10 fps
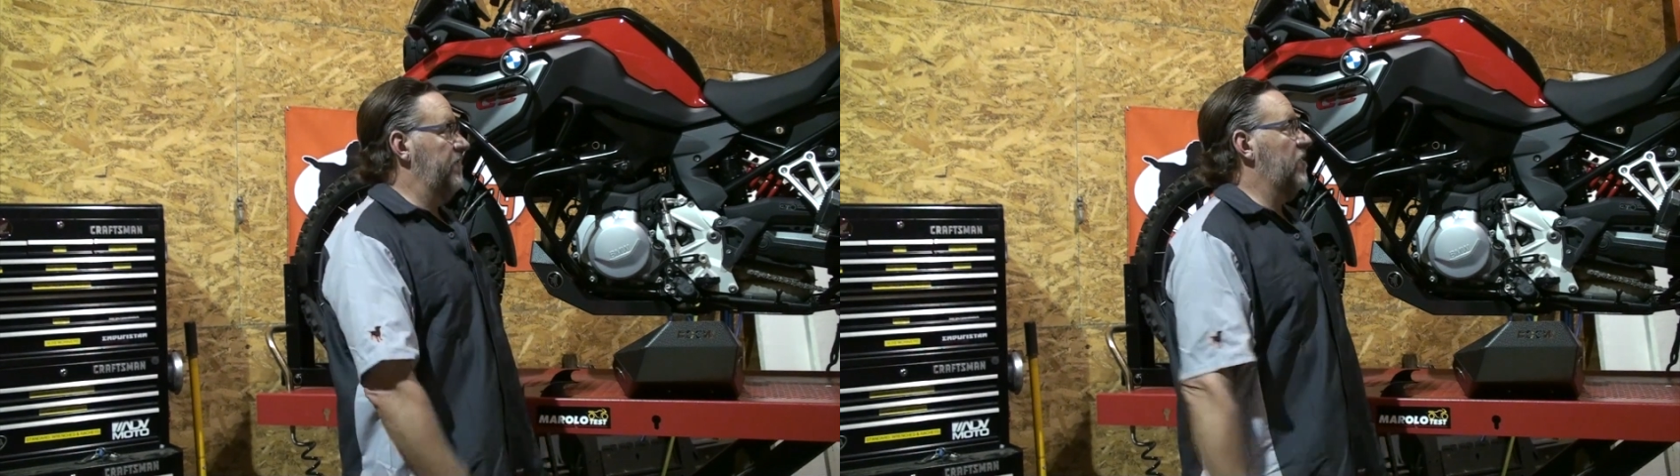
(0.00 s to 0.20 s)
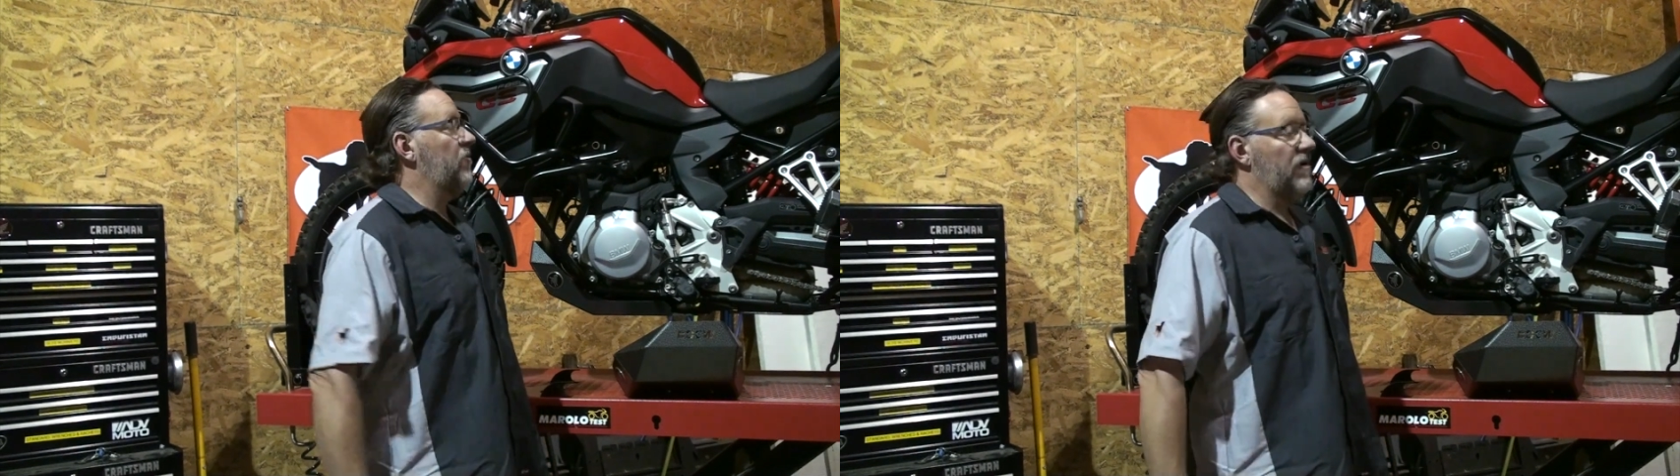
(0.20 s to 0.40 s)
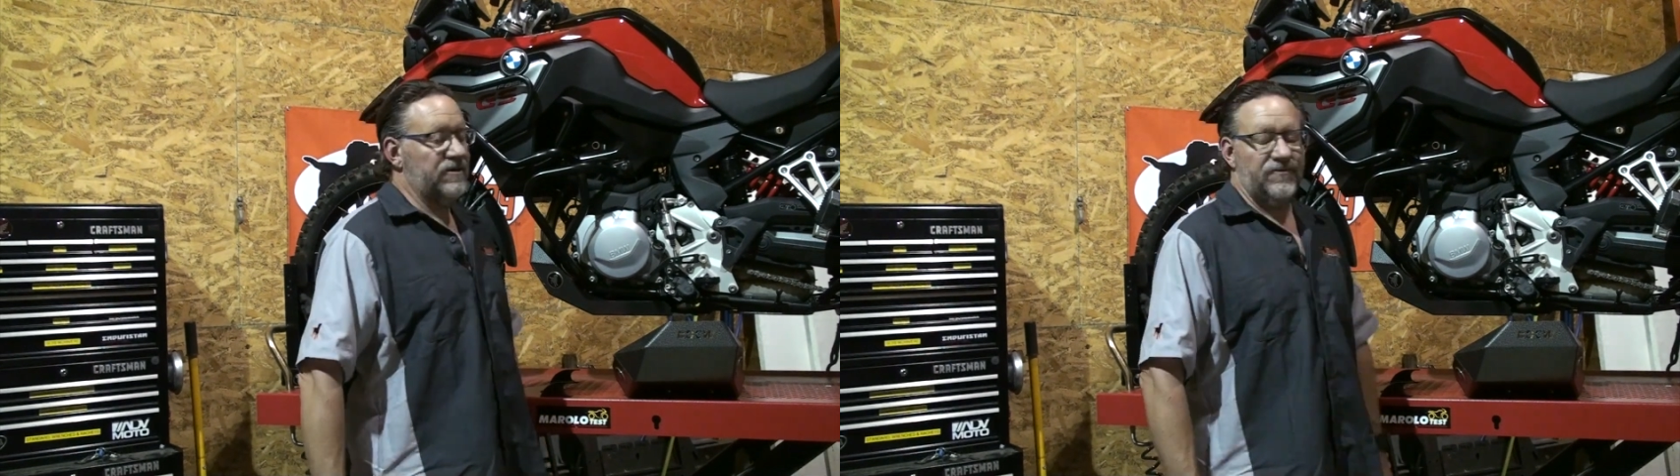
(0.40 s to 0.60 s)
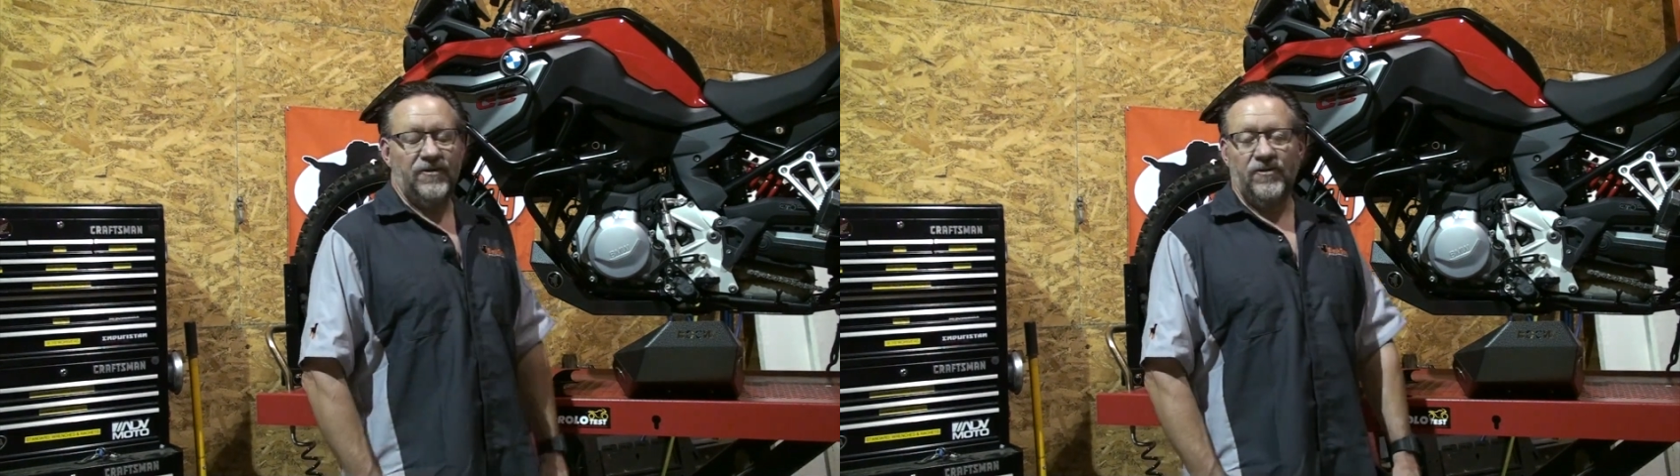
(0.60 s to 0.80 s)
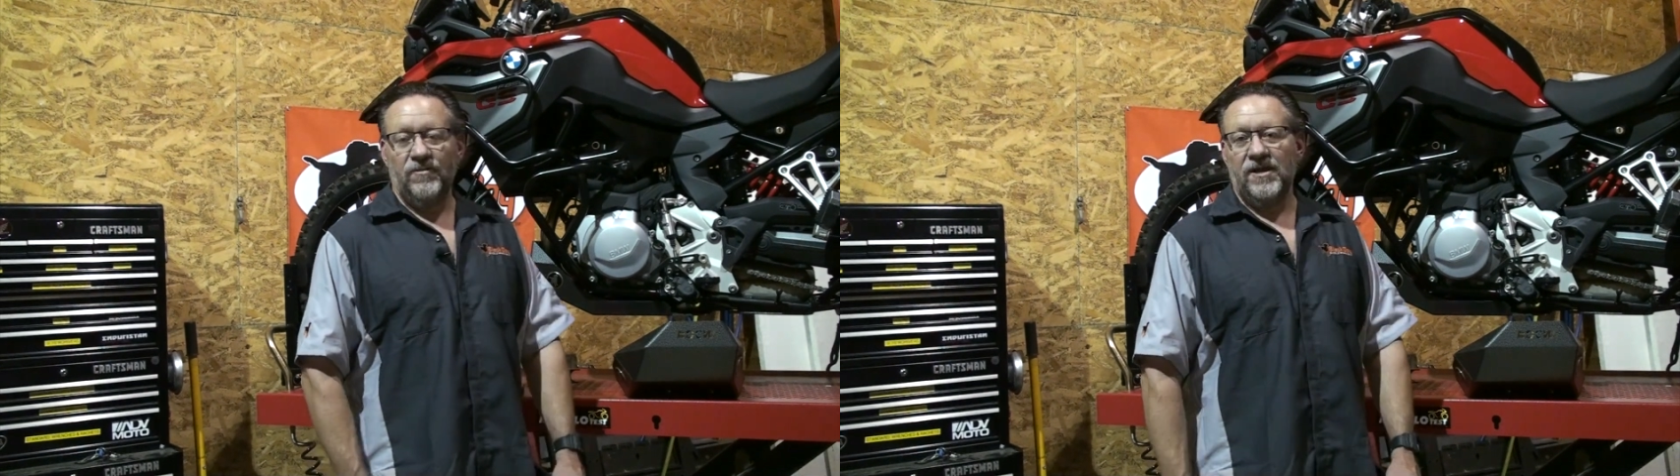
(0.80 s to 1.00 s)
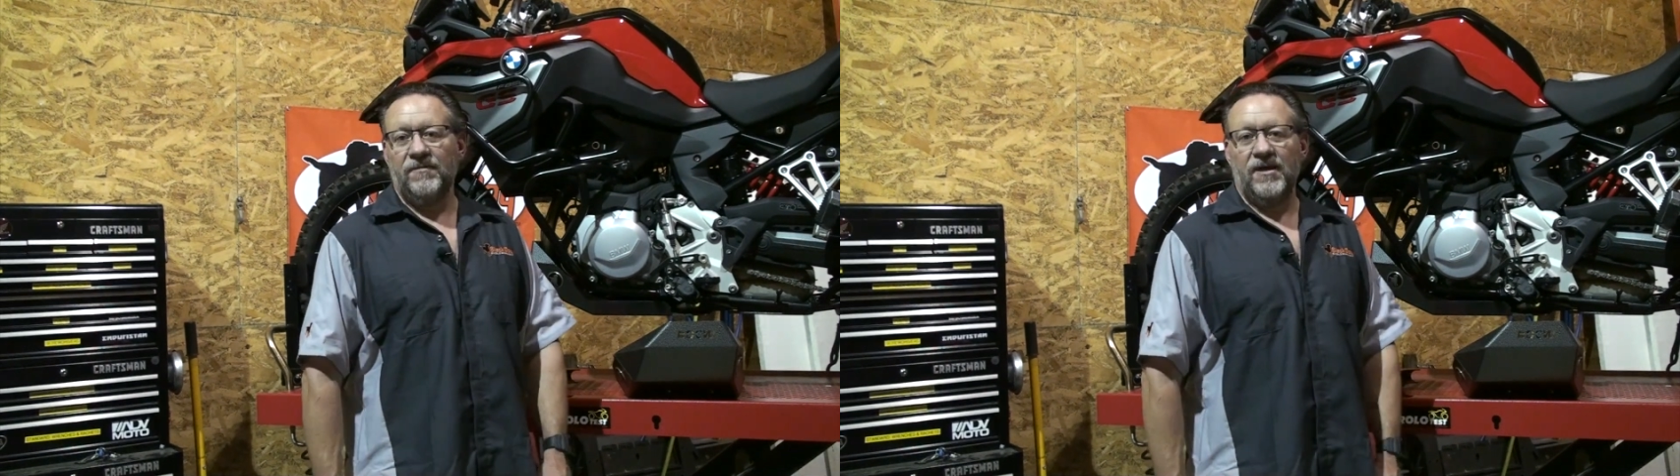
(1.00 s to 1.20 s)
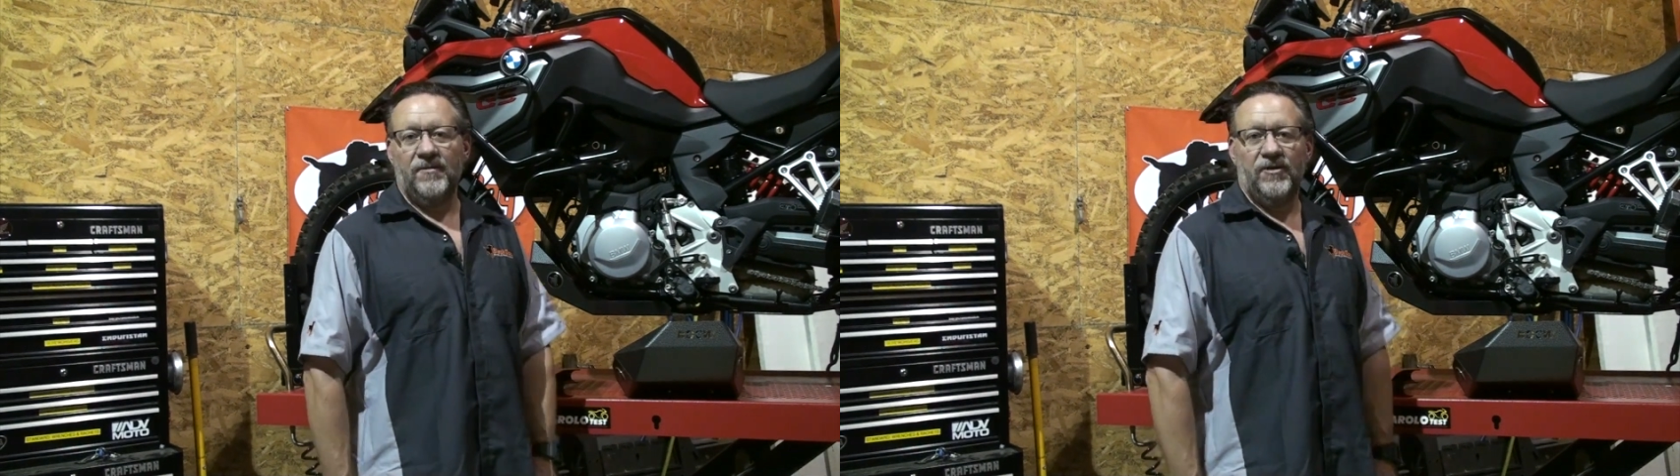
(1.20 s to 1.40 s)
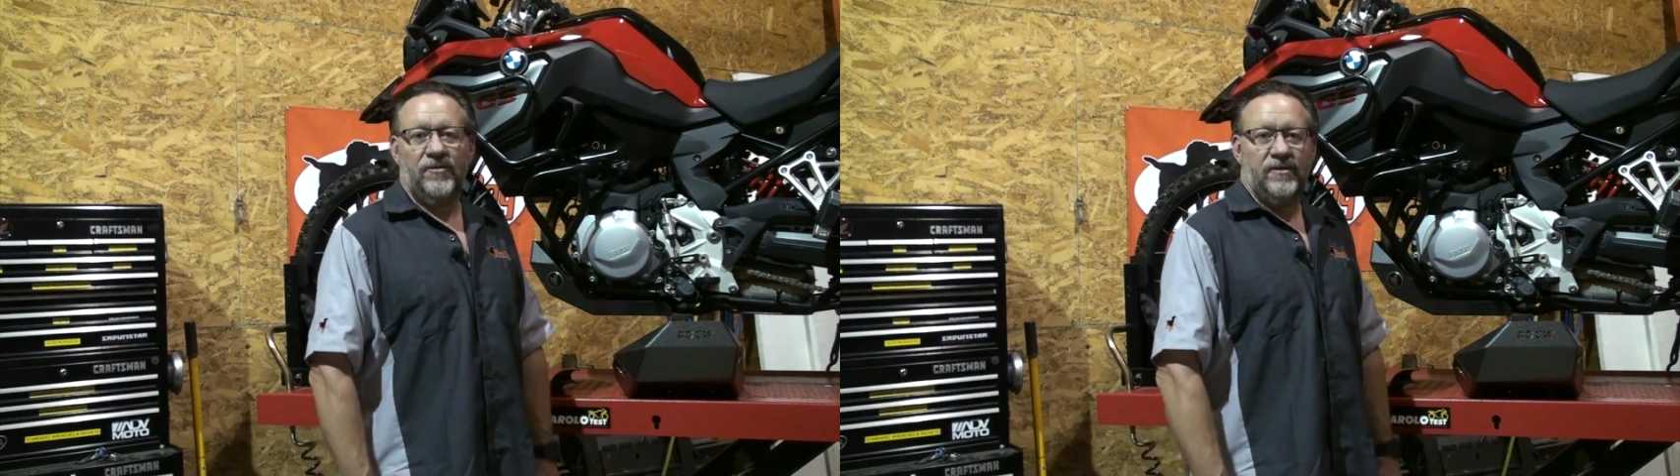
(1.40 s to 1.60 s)
of our products for the new
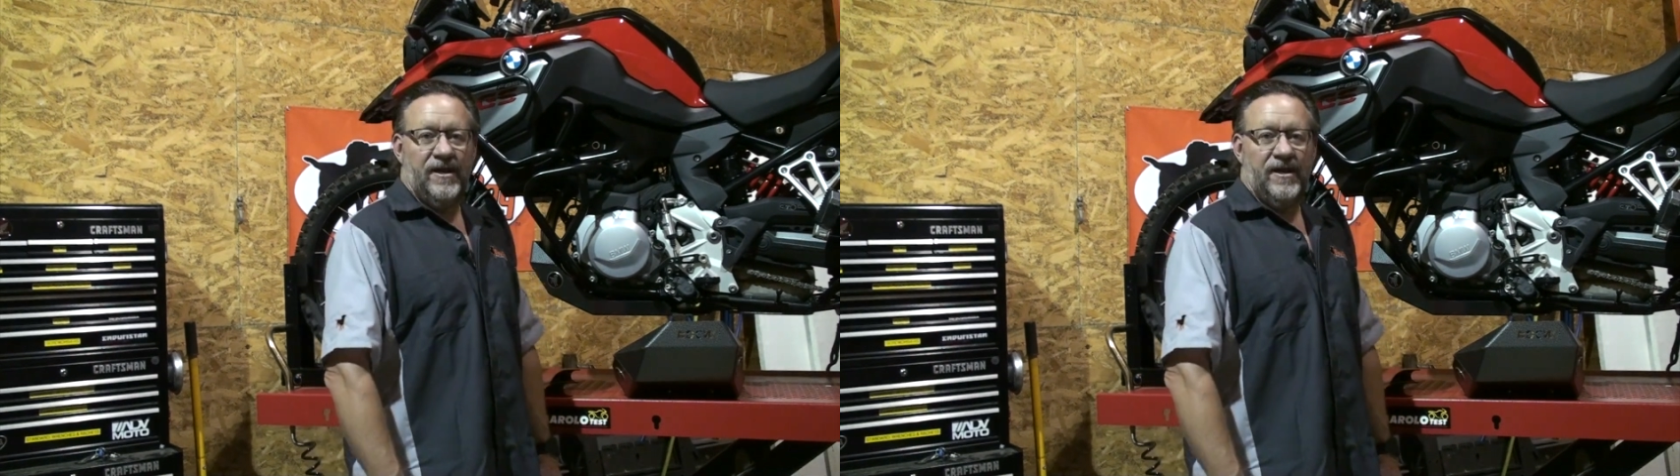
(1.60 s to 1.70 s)
BMW